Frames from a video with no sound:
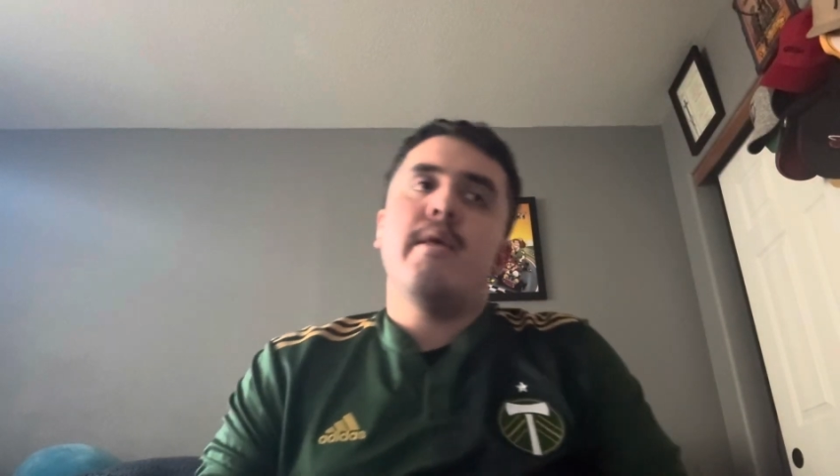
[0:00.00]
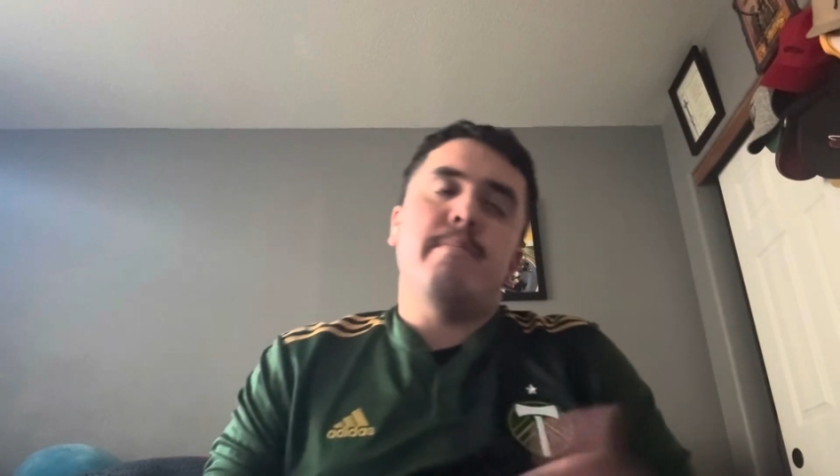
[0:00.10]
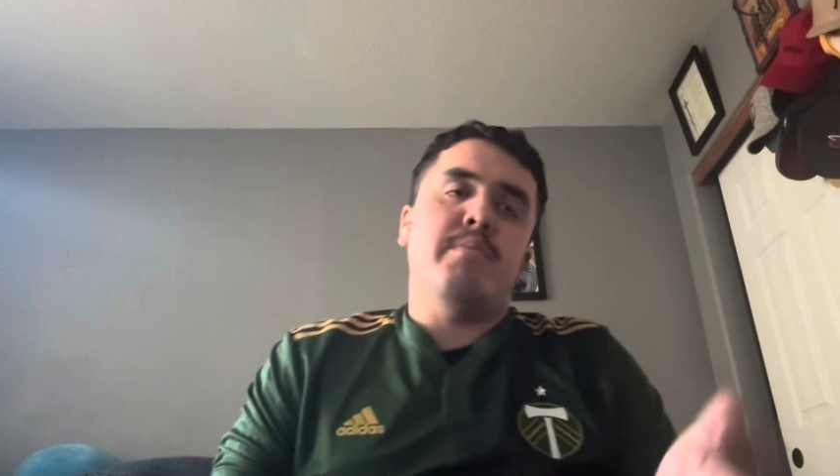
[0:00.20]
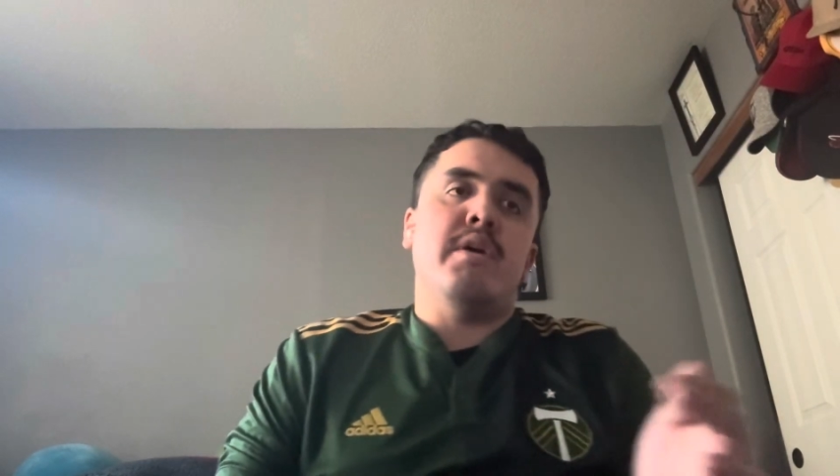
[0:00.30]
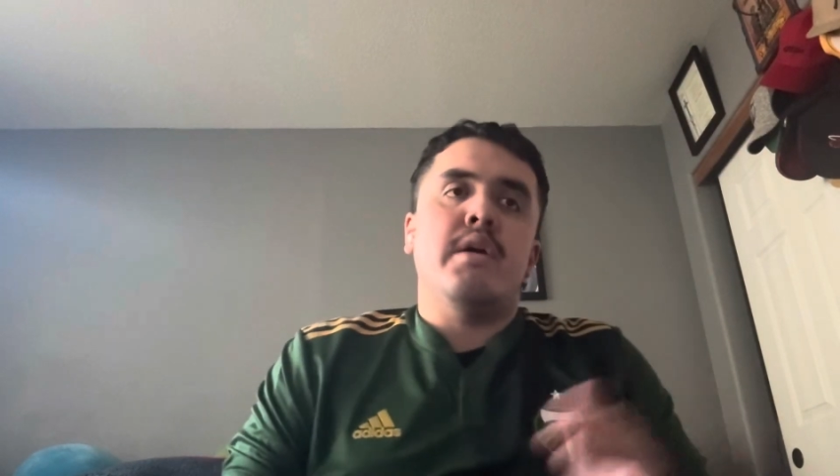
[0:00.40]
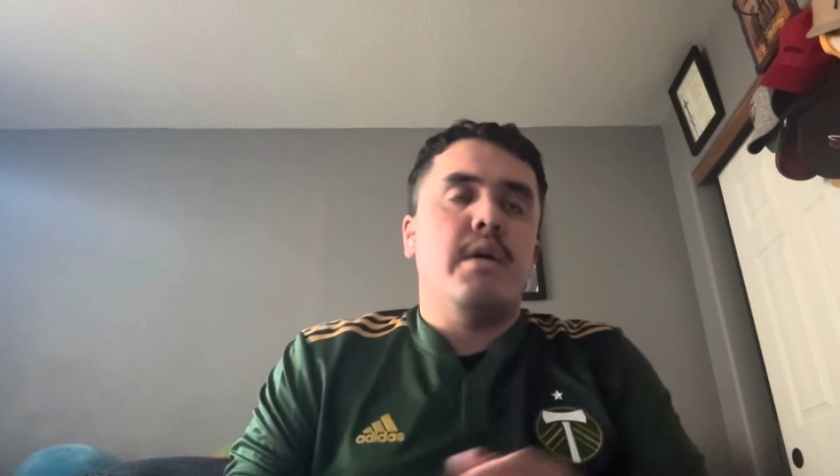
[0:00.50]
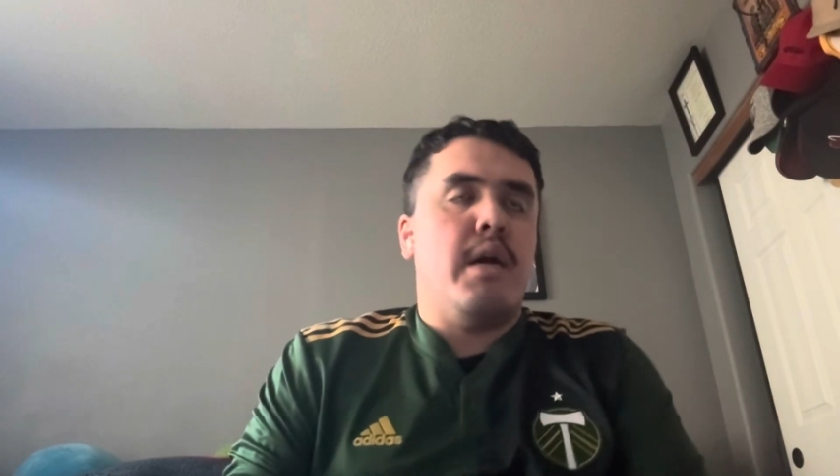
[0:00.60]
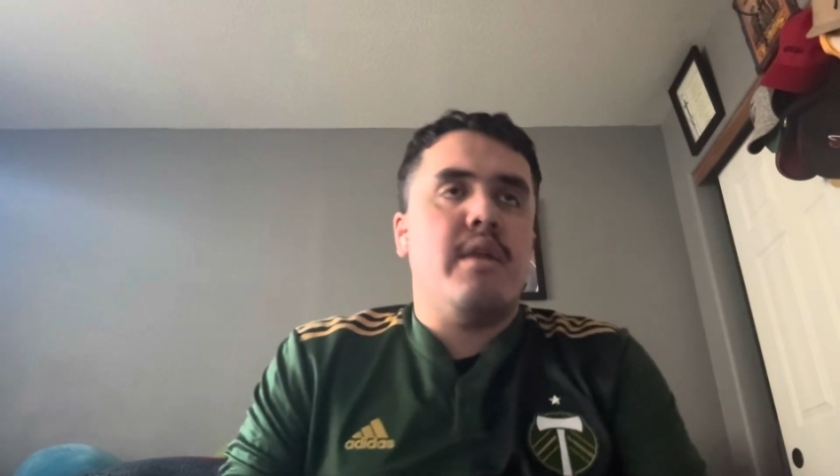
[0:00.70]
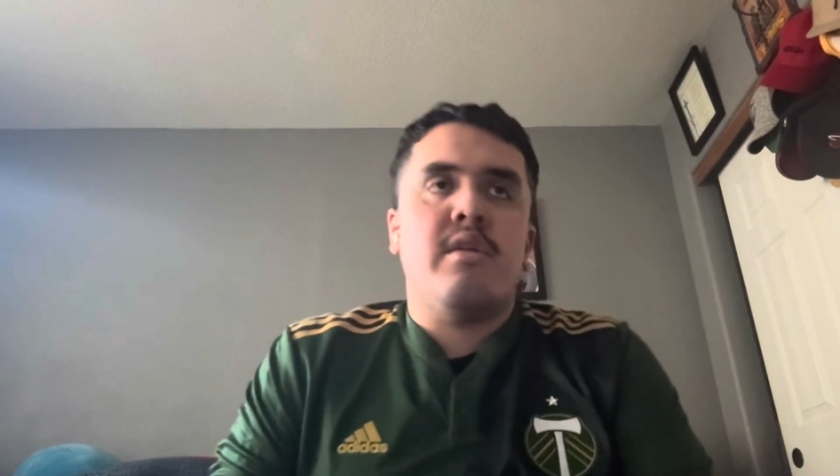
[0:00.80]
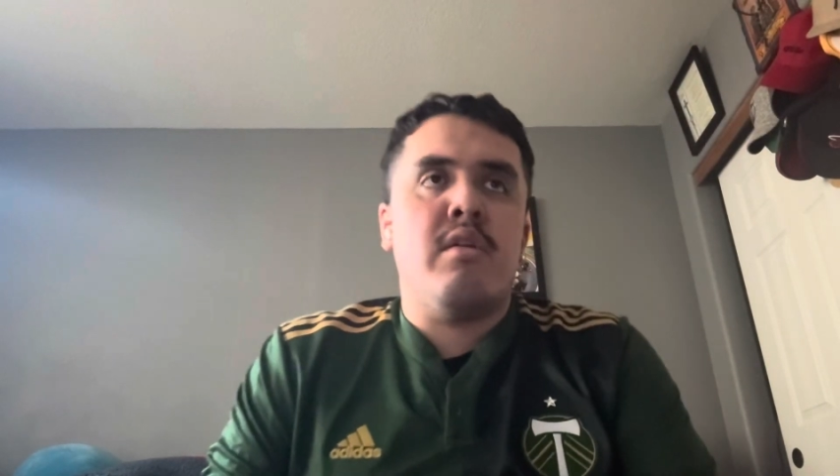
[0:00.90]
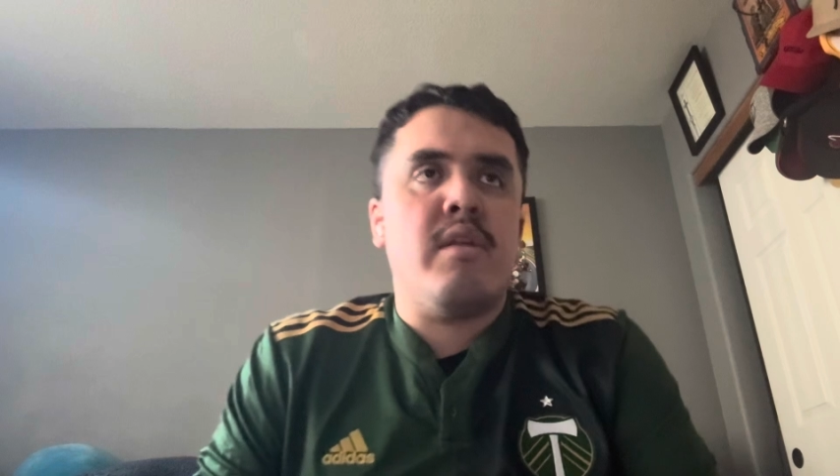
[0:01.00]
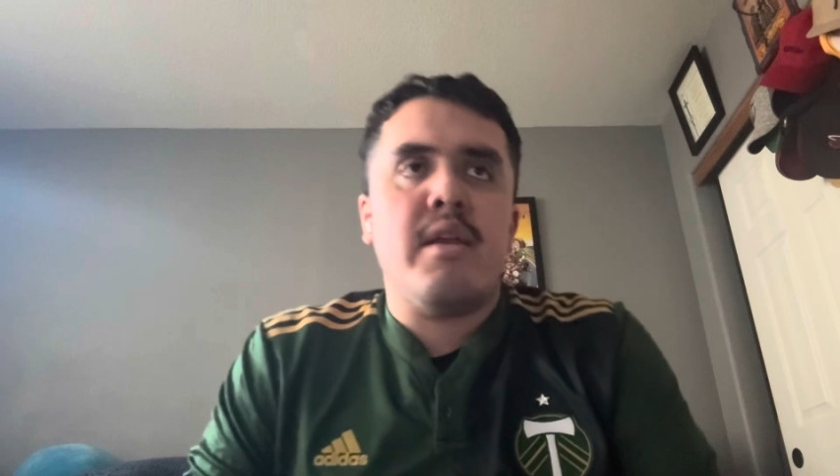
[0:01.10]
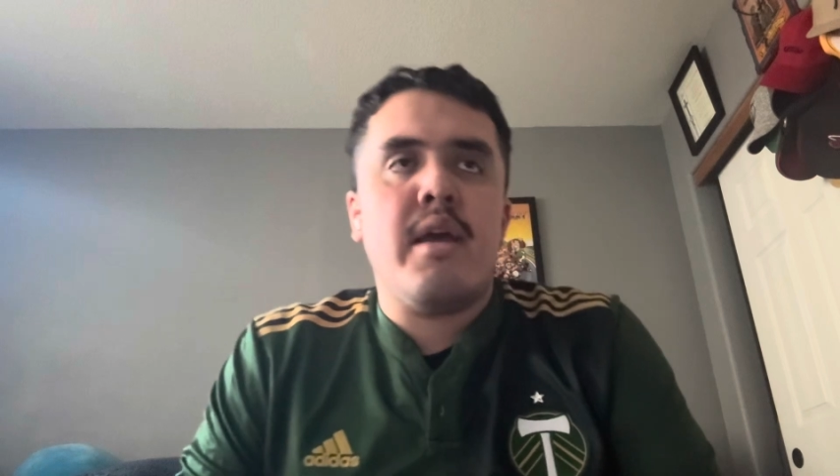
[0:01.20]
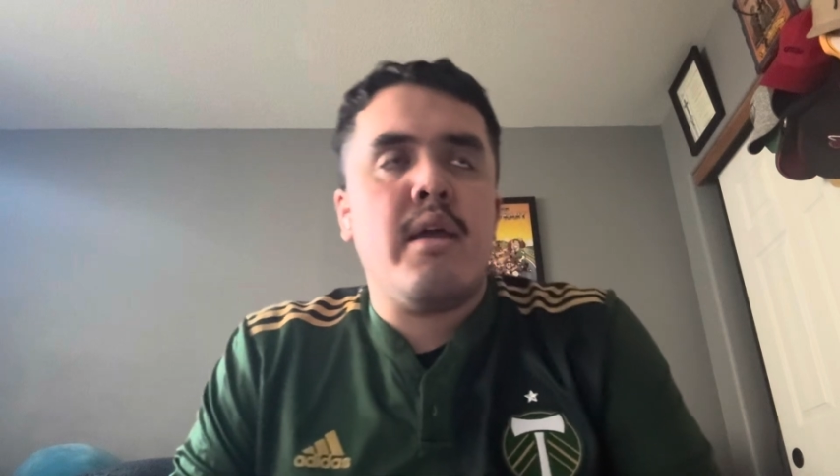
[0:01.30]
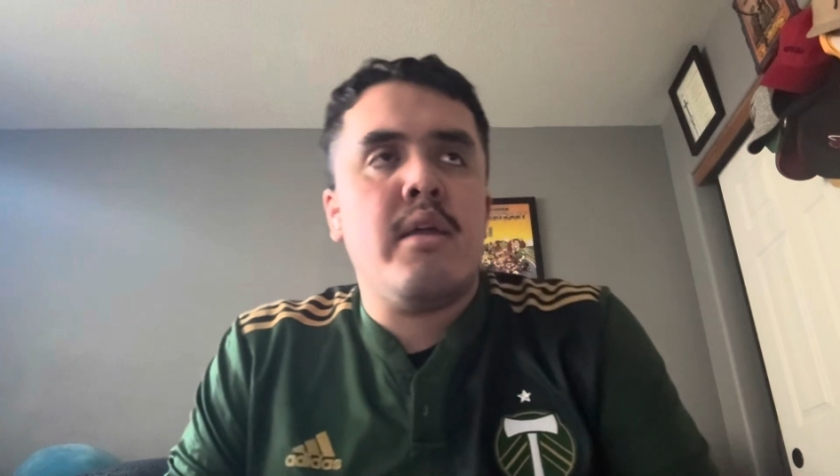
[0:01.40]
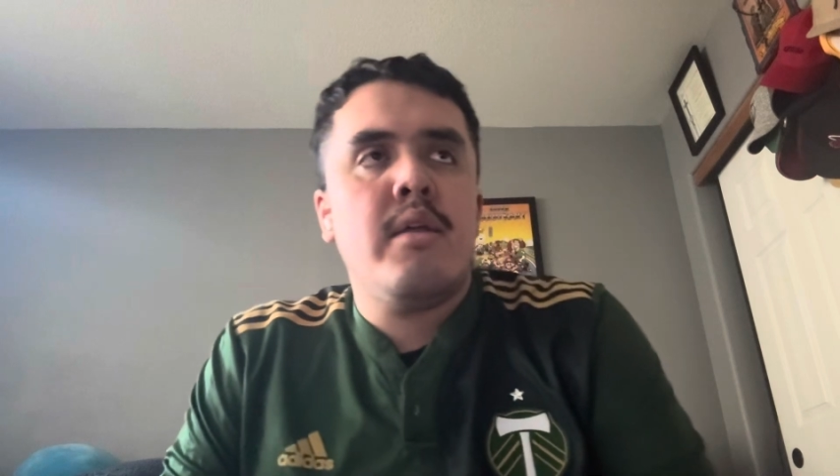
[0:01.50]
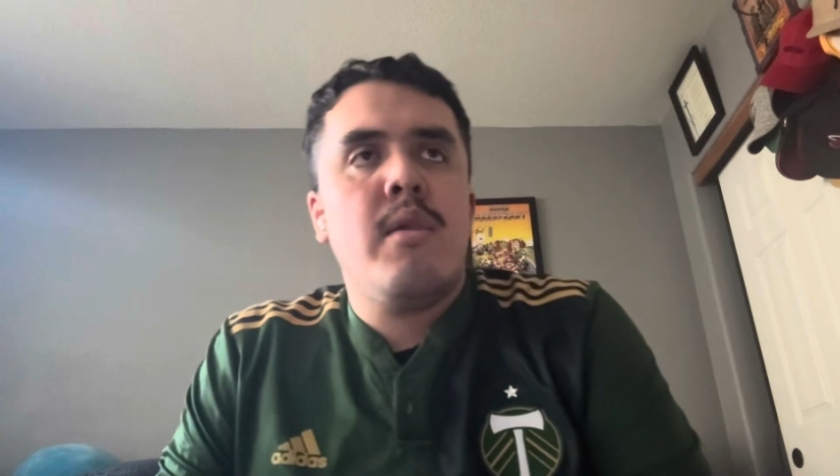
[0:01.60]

But other than that,